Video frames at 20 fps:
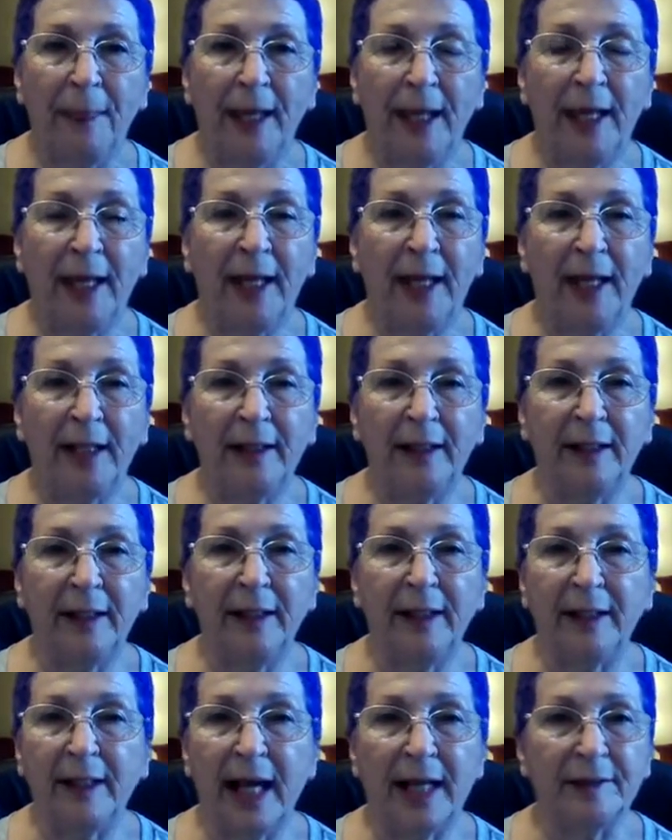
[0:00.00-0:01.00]
And
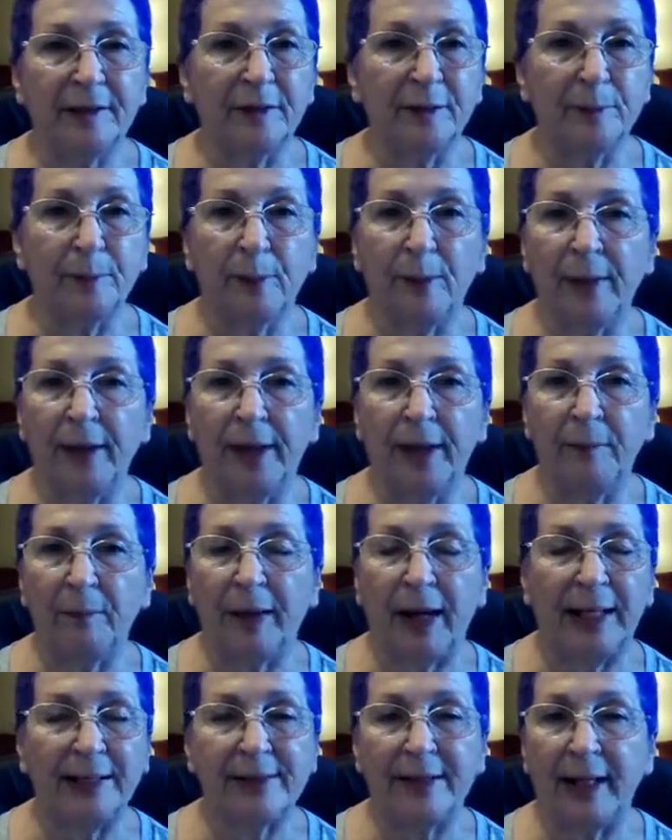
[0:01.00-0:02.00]
it got to the point
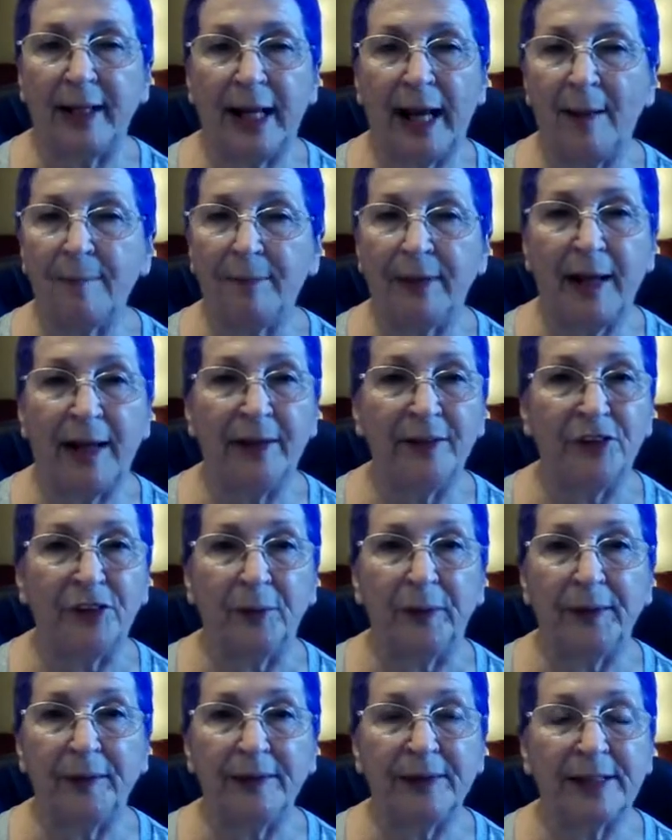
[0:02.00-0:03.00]
where I said, I'm not
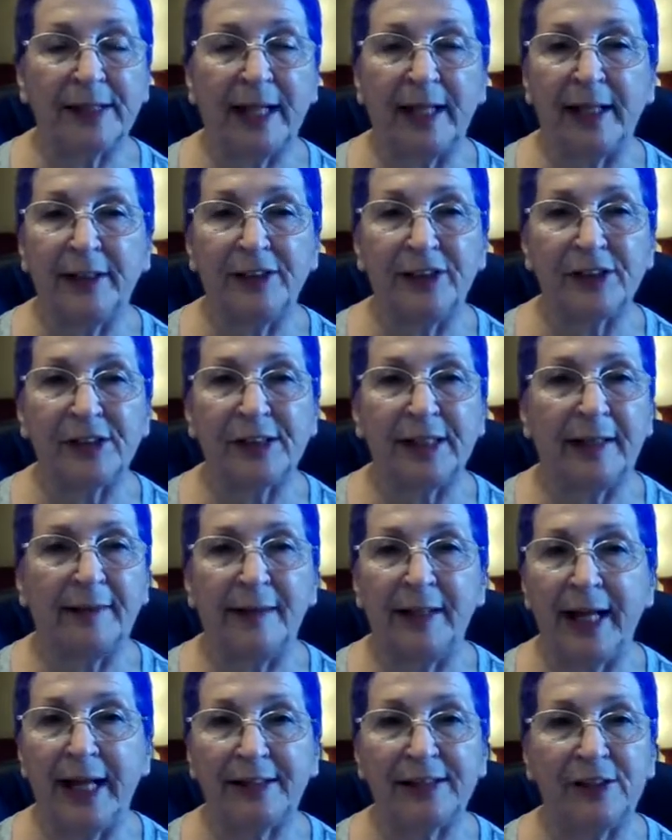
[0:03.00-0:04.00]
doing this. And I just said,
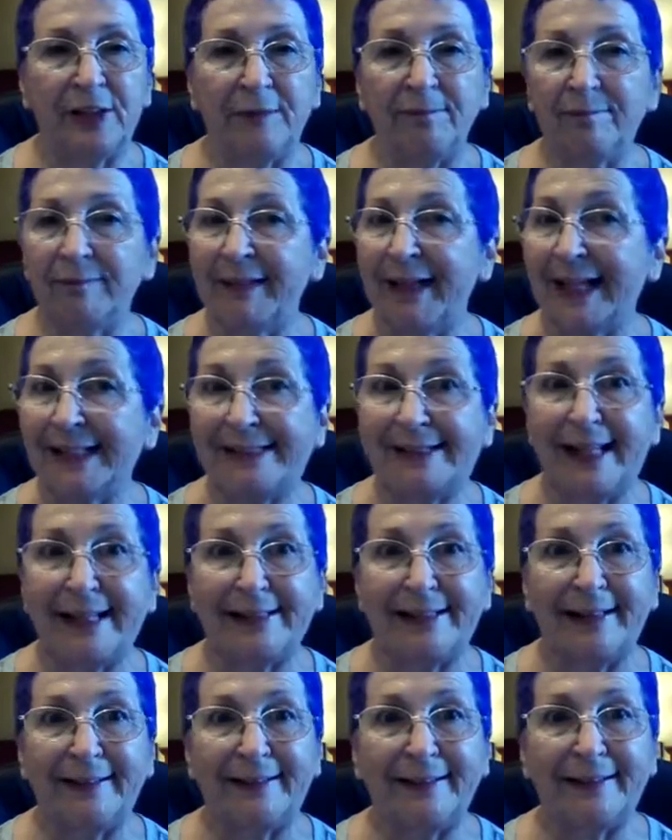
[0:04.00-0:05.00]
the next
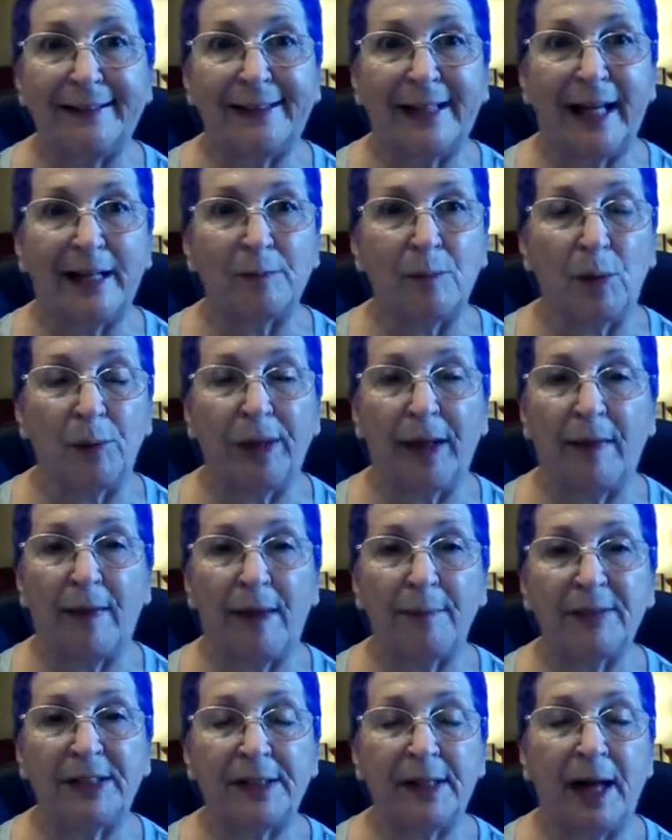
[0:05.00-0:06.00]
exit that's got a motel,
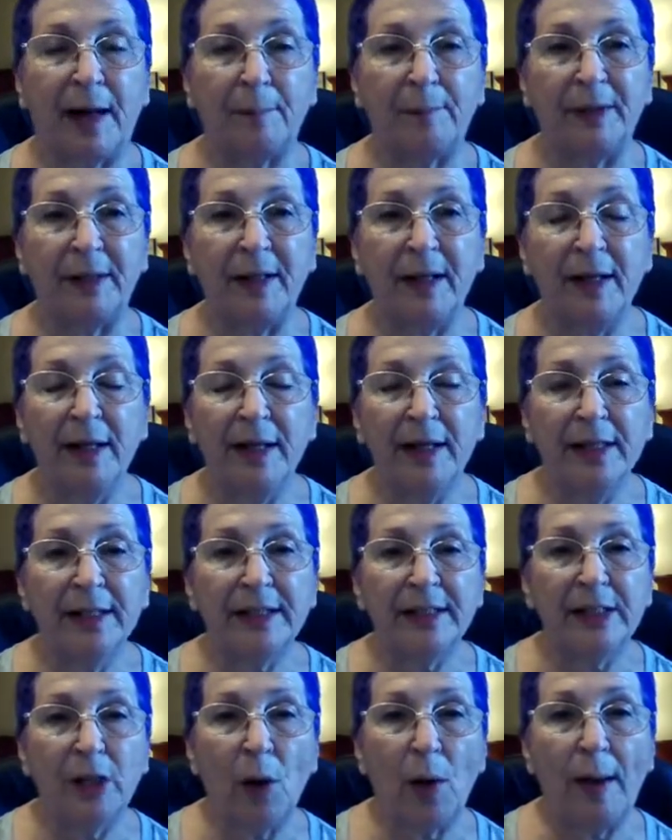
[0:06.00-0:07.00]
I'm stopping.
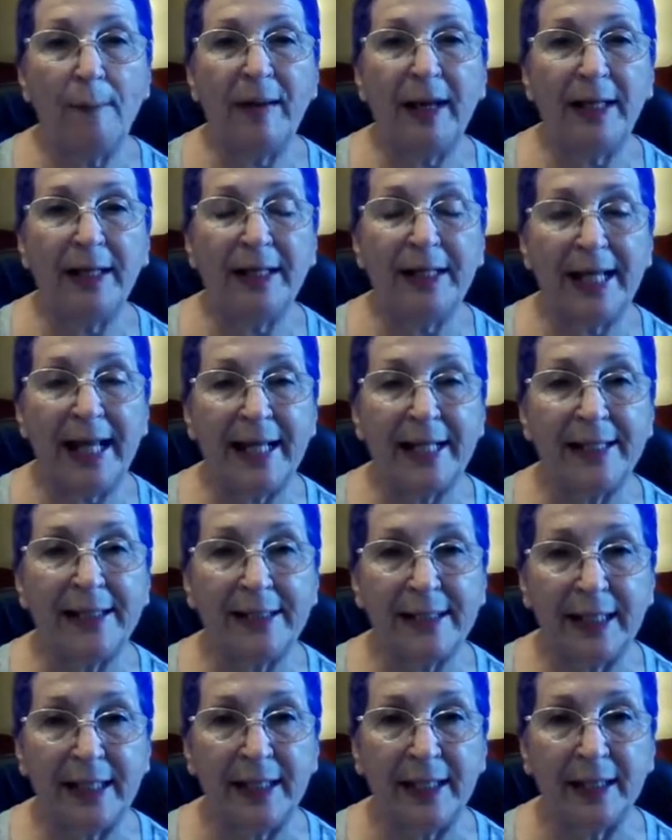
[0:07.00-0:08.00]
So I'm at a
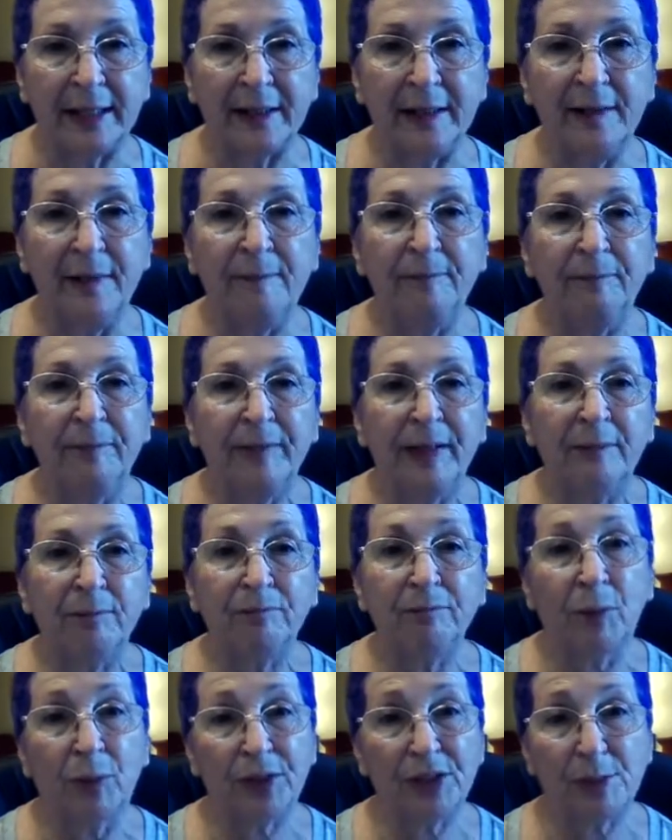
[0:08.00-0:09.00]
Days Inn,
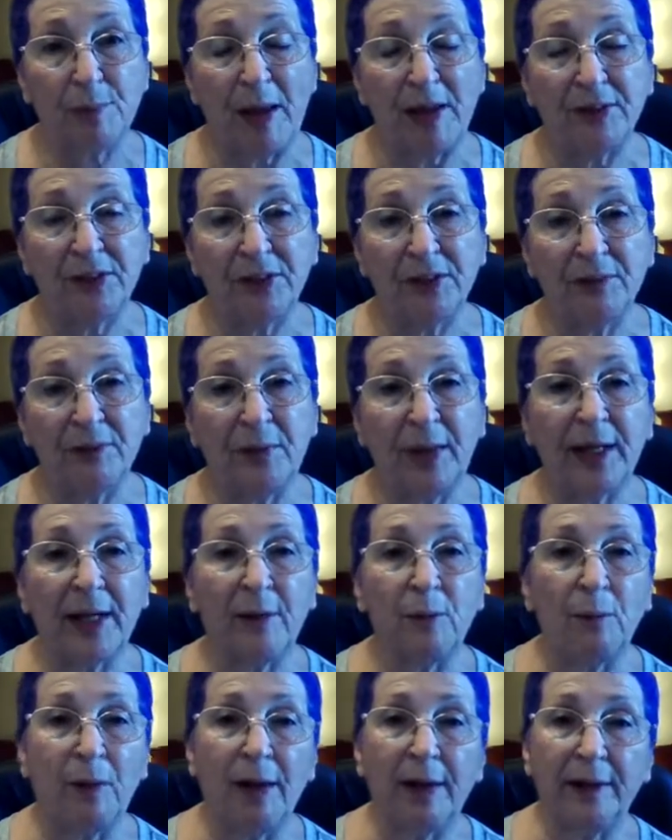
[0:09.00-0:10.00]
more expensive than
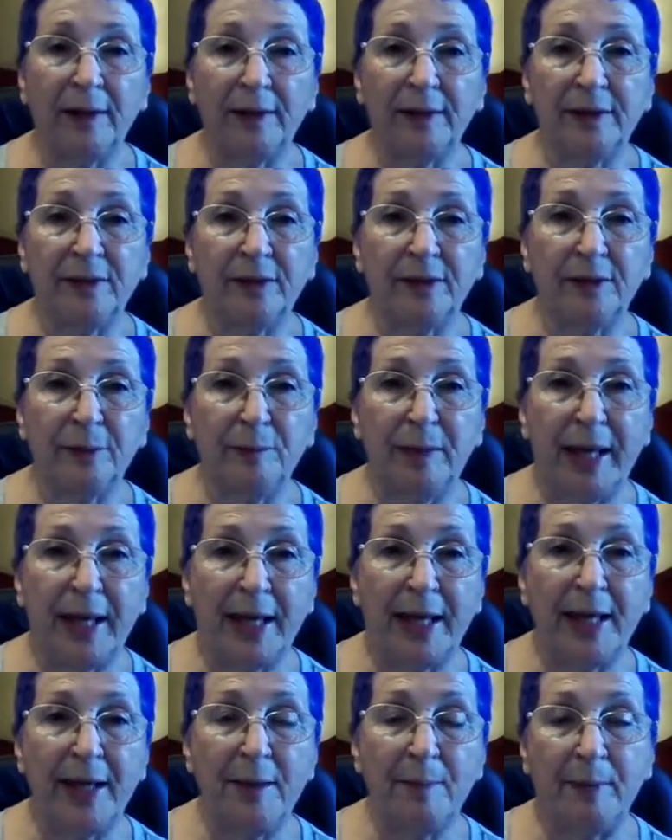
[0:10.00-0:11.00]
I wanted to
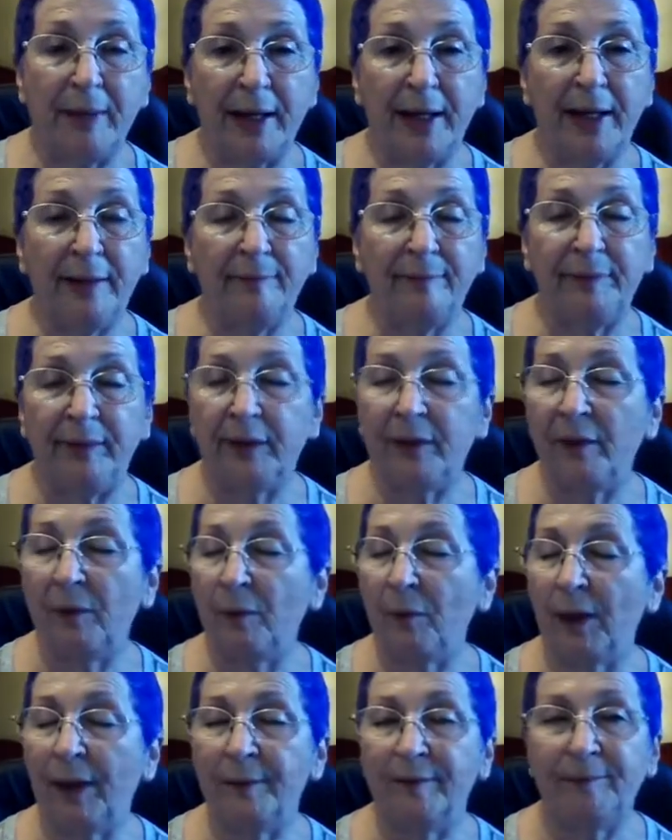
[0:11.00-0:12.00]
pay. But you know
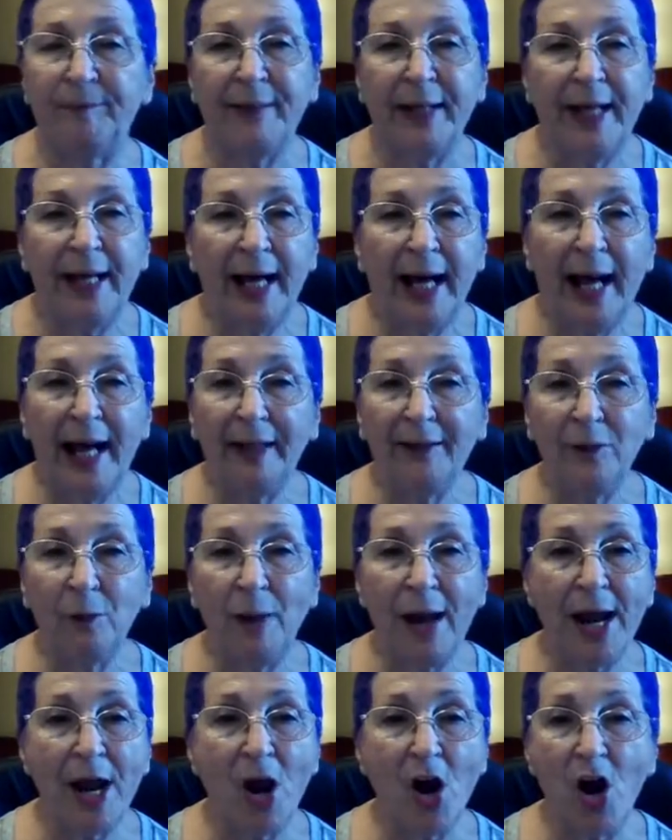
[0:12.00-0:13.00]
what? On the
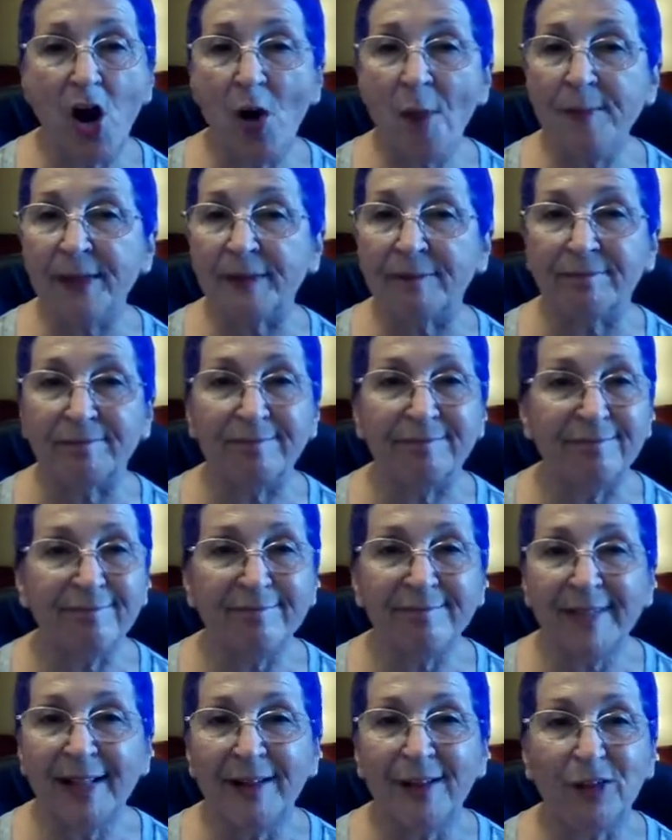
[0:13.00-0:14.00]
way home, and
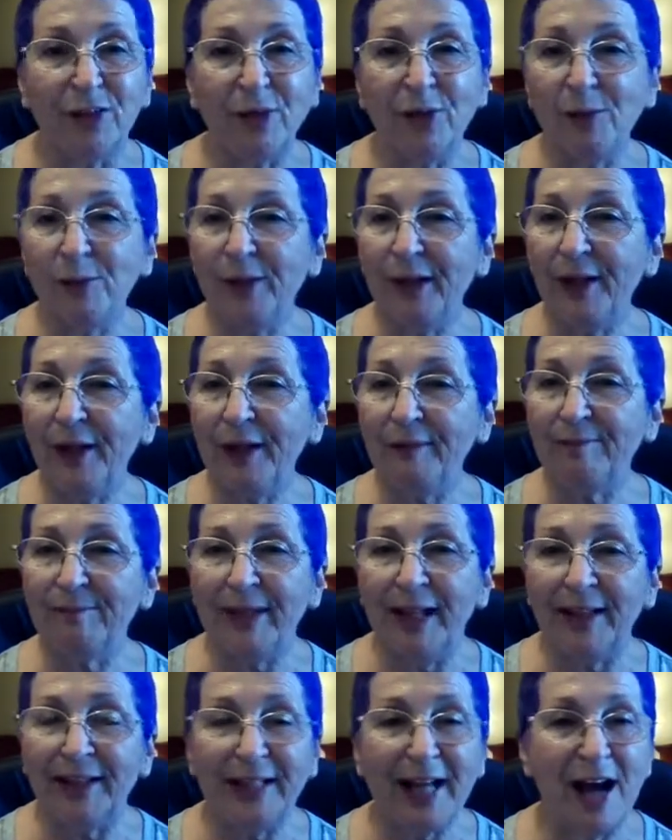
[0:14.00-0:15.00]
Lord willing,
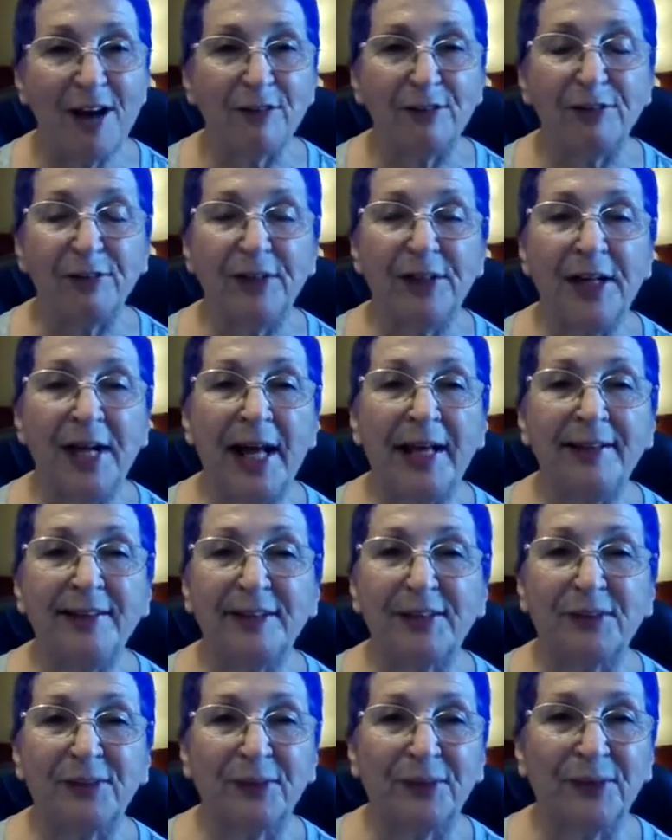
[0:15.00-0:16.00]
got free
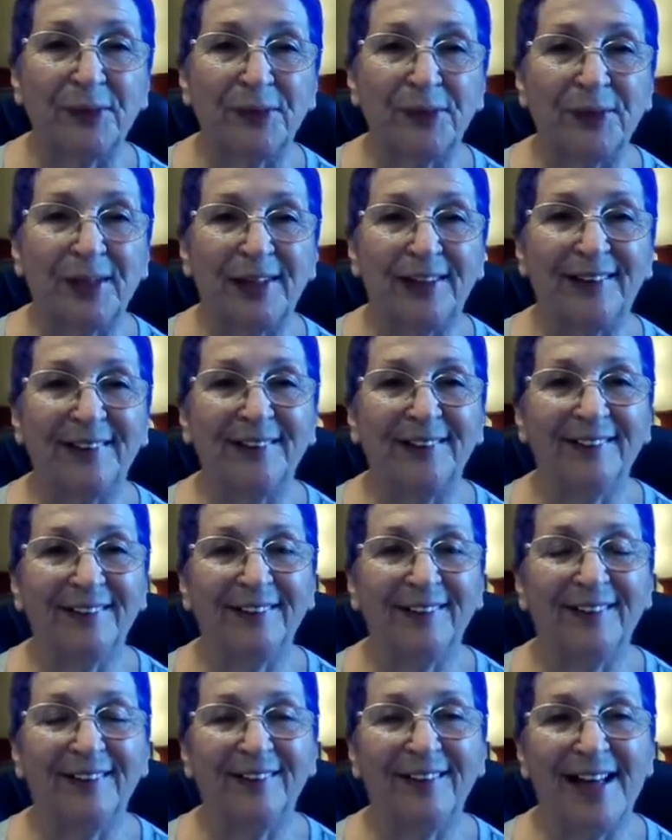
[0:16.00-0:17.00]
nights for
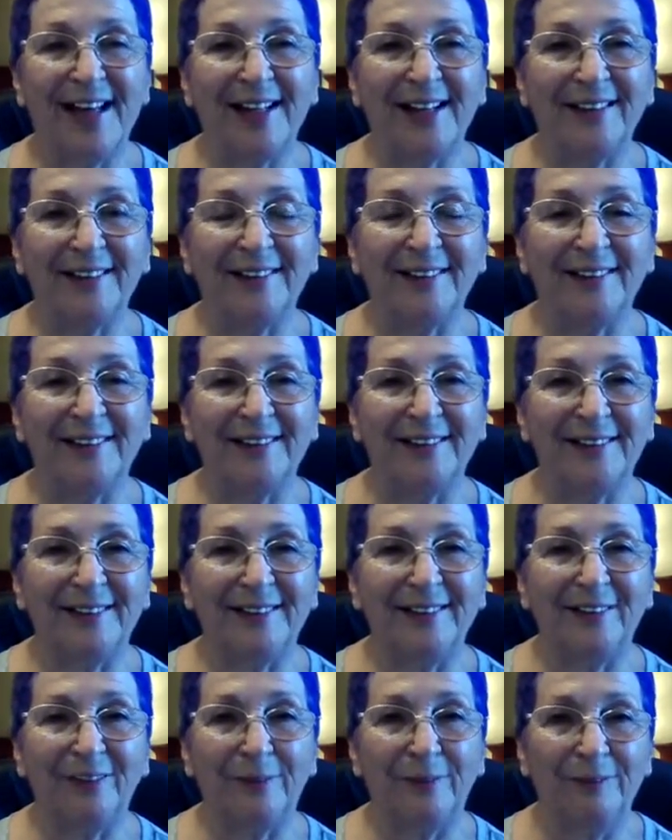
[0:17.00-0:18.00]
a lot of
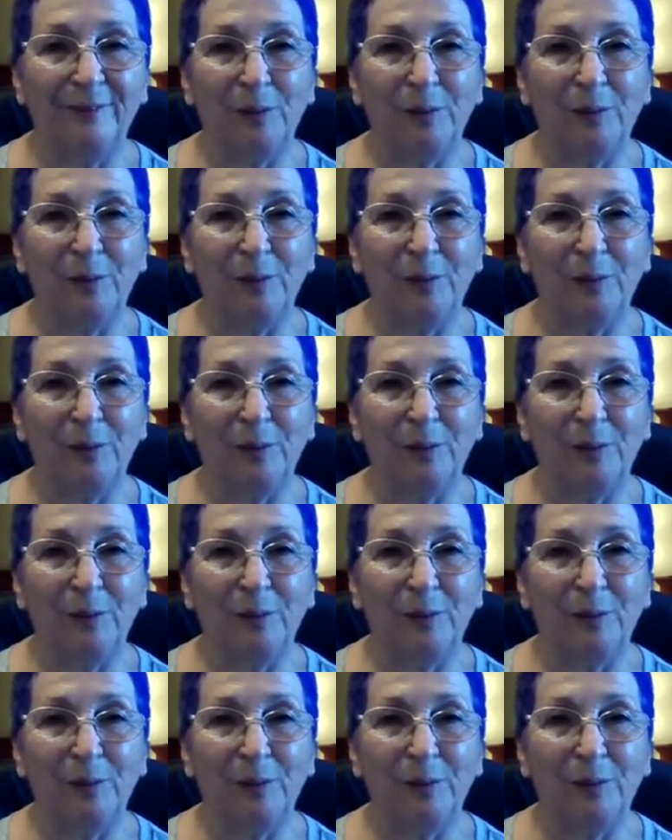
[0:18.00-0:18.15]
the